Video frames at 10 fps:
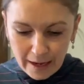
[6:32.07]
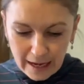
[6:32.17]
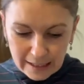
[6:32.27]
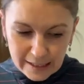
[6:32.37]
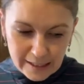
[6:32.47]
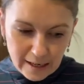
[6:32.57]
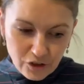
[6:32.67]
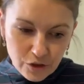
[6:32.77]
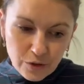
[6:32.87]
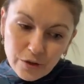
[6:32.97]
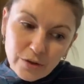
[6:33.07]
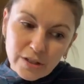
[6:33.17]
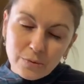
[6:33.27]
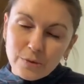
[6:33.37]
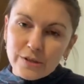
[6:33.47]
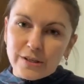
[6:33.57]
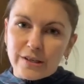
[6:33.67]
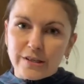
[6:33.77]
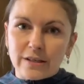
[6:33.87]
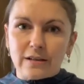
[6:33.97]
And she also was
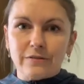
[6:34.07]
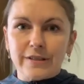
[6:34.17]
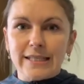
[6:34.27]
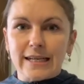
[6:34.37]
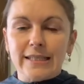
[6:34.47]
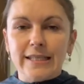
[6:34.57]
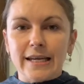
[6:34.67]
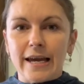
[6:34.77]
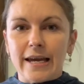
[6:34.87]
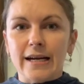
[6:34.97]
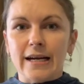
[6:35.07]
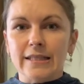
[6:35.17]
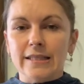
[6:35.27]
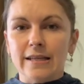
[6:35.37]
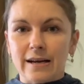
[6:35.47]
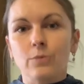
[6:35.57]
his confidante, and